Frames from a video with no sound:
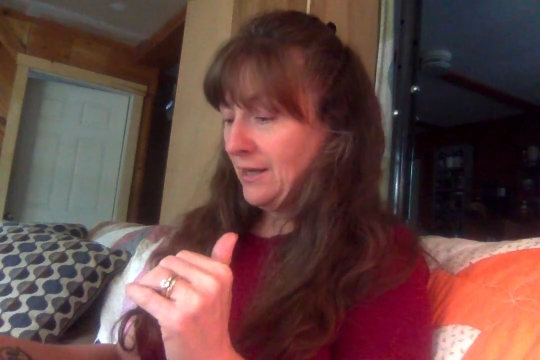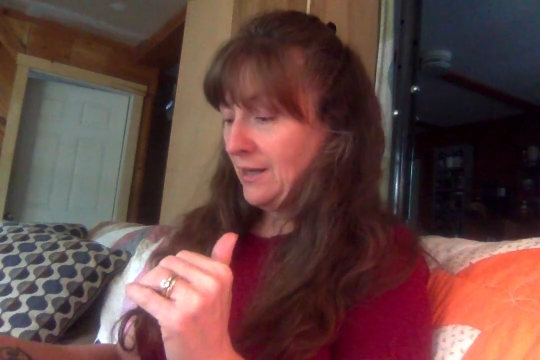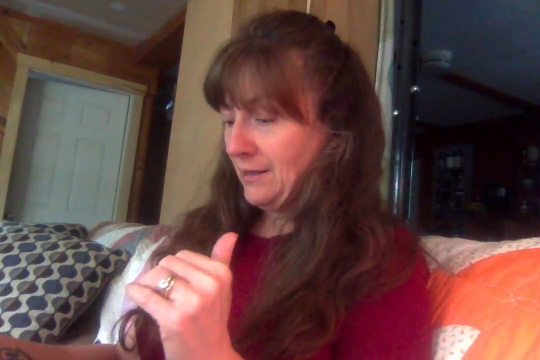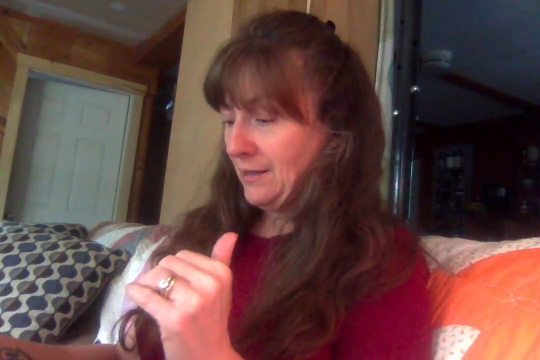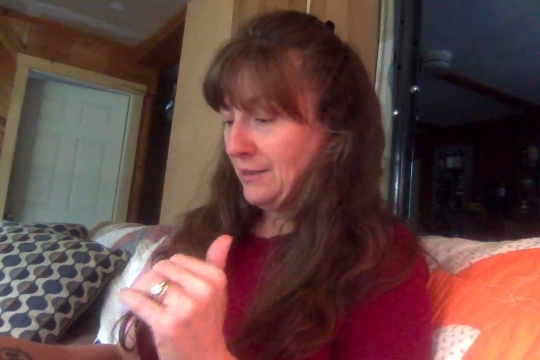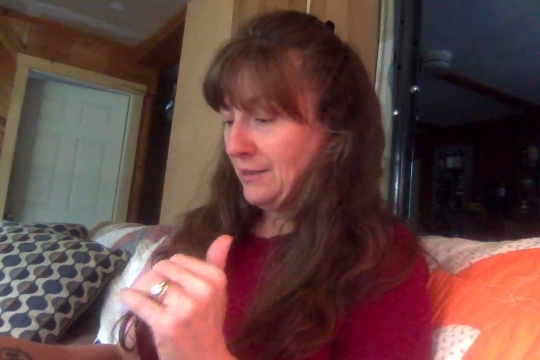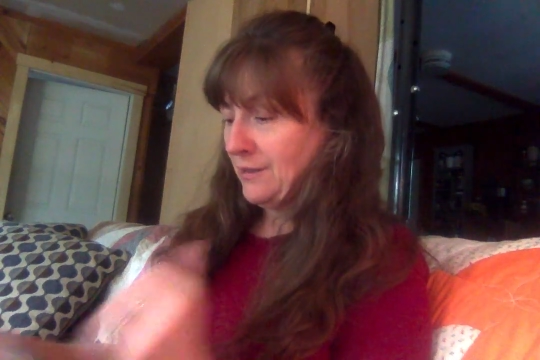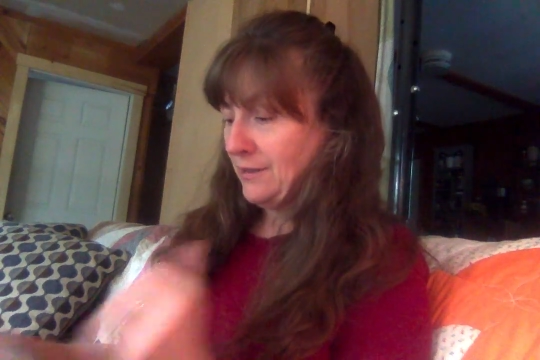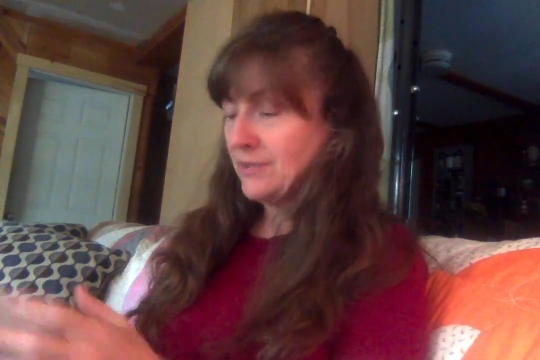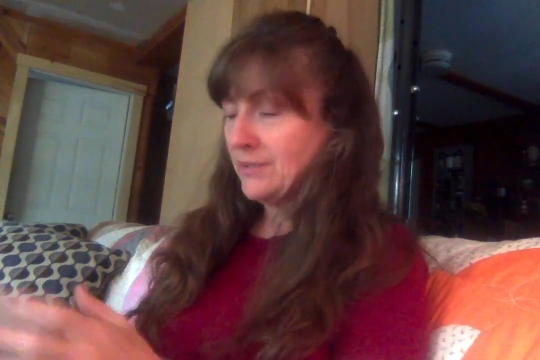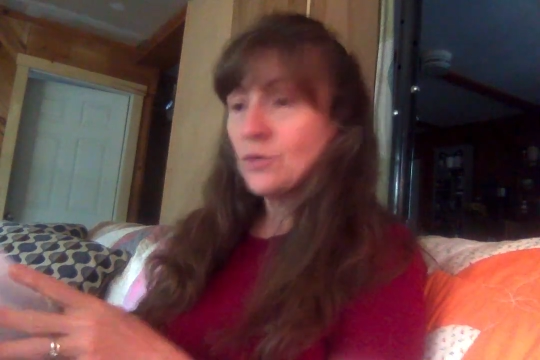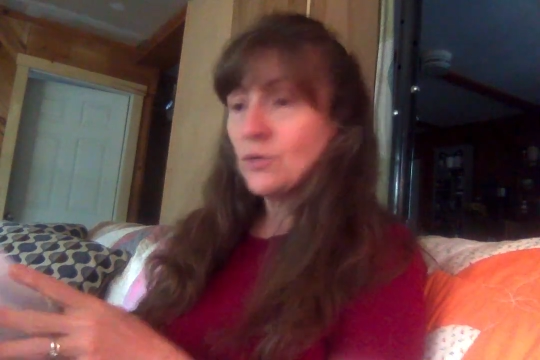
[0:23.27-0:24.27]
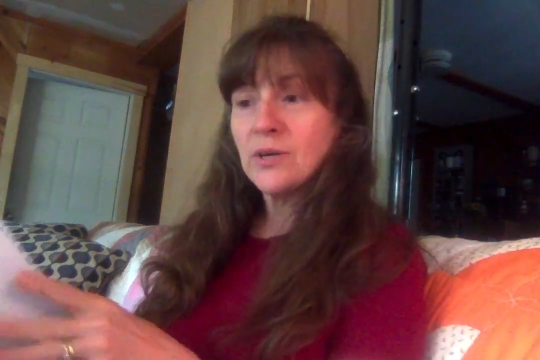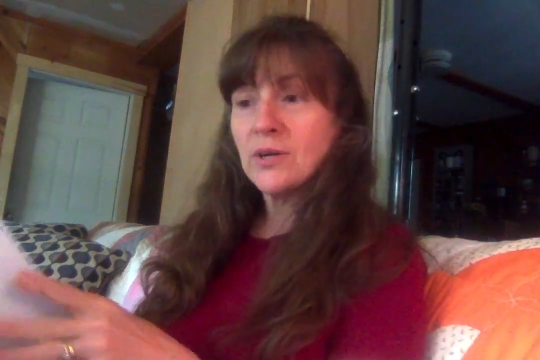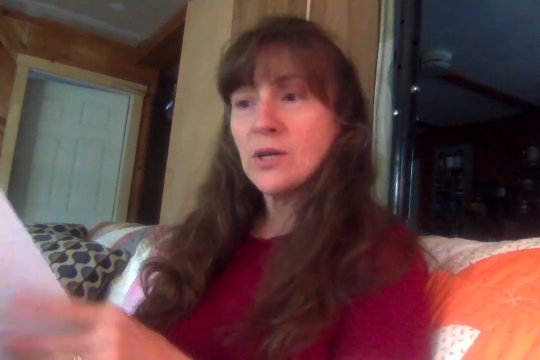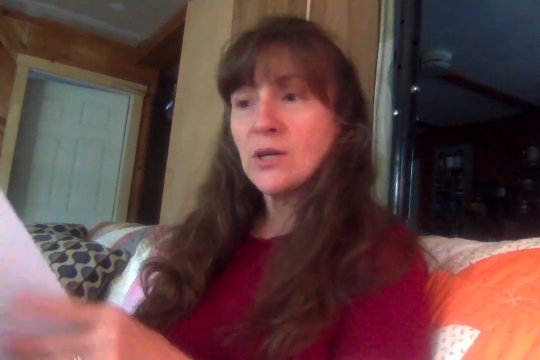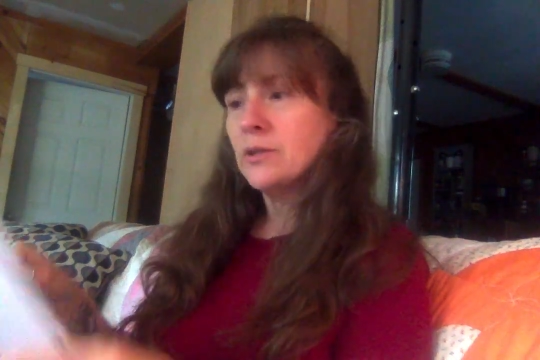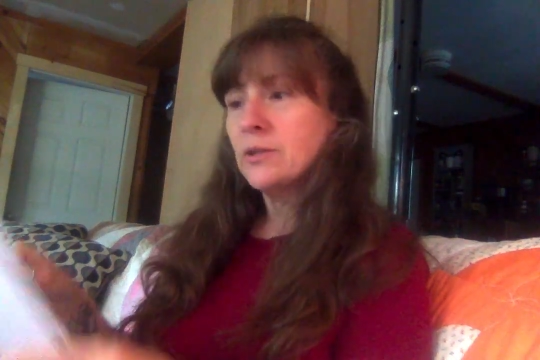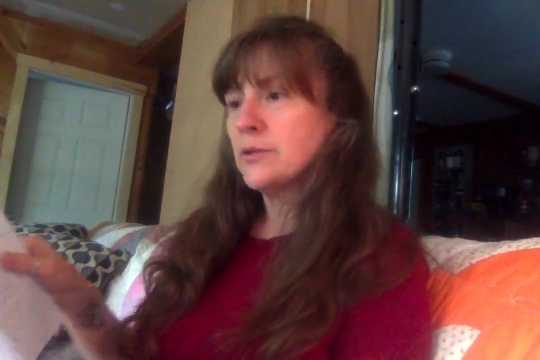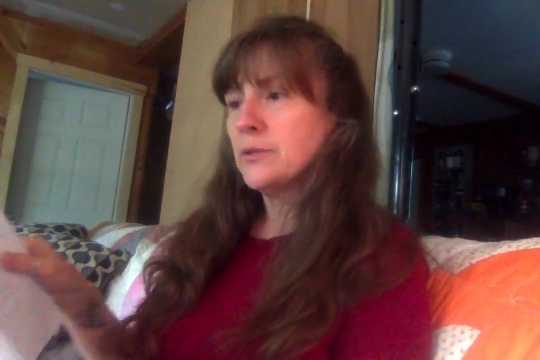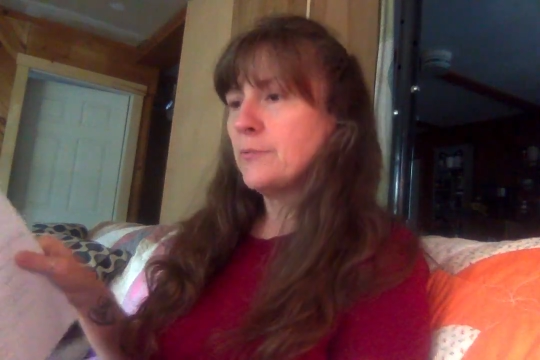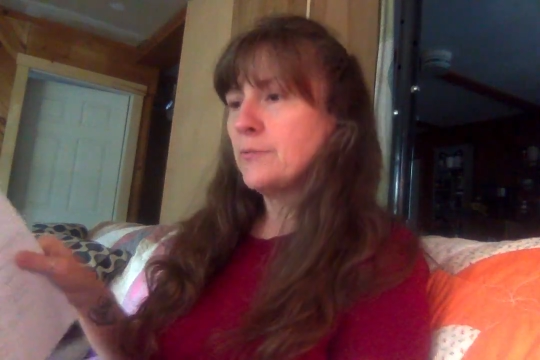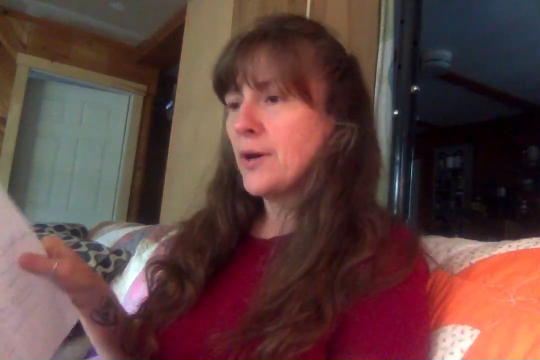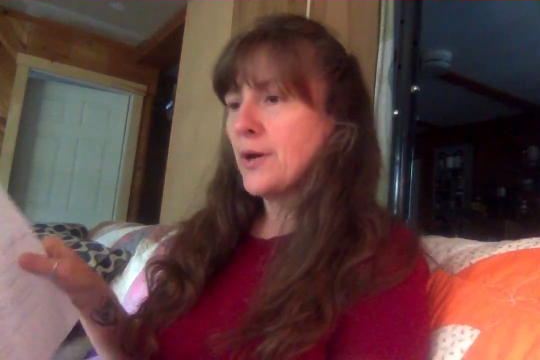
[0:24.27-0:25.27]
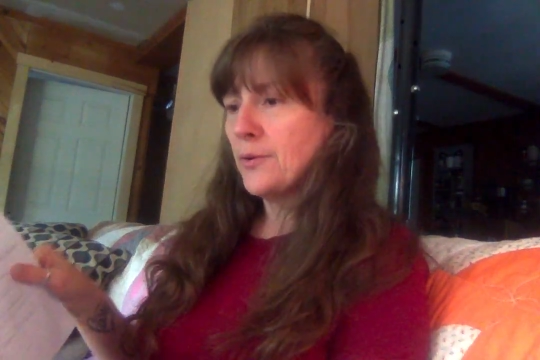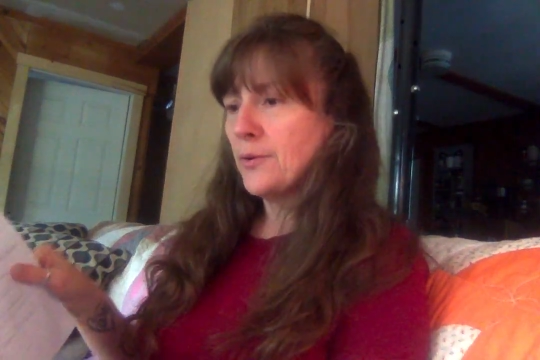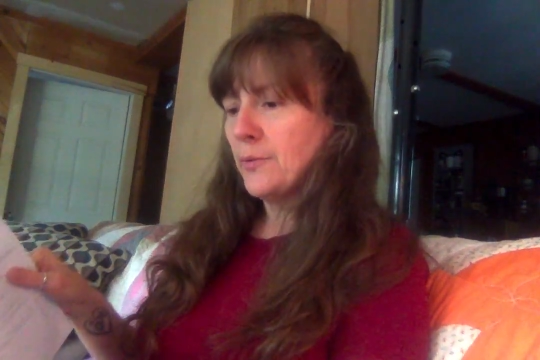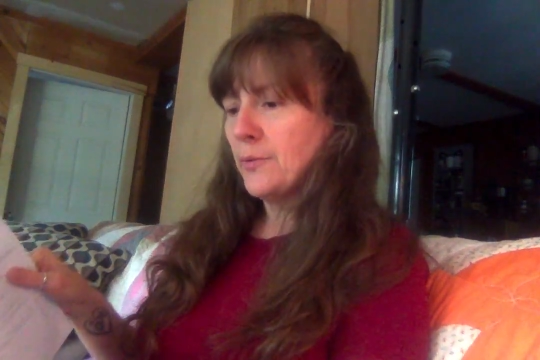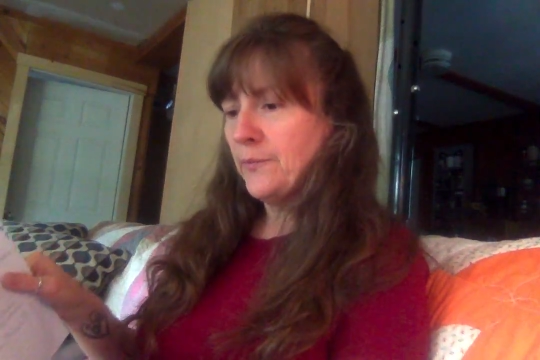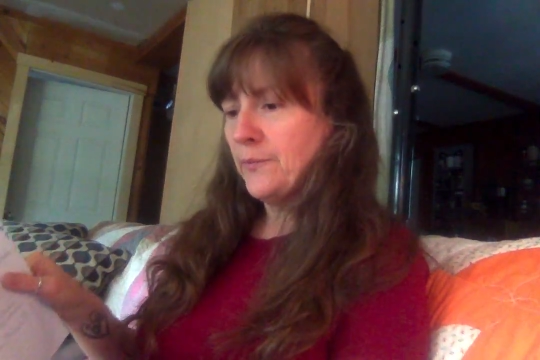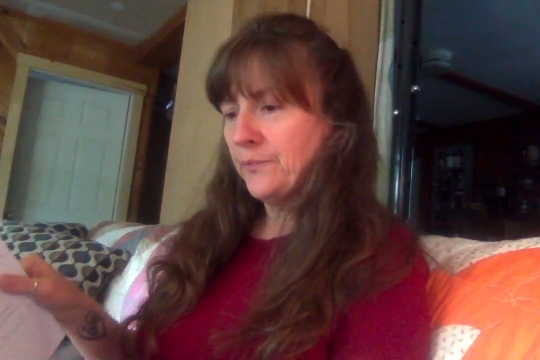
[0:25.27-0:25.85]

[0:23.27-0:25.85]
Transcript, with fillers: uh, the Victorian Altered Bottle,